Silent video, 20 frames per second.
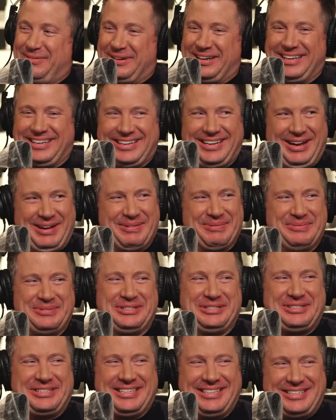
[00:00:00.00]
when it
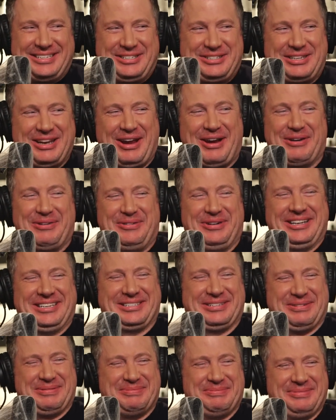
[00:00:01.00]
comes to
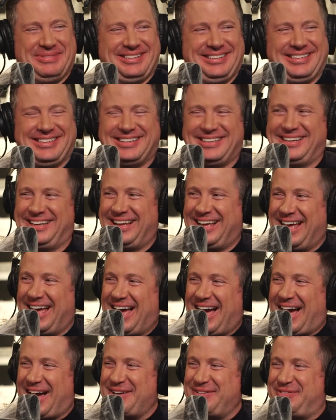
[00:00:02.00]
terrorism.
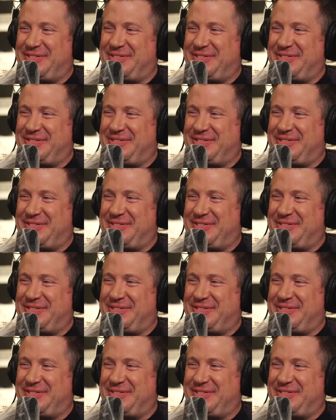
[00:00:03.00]
I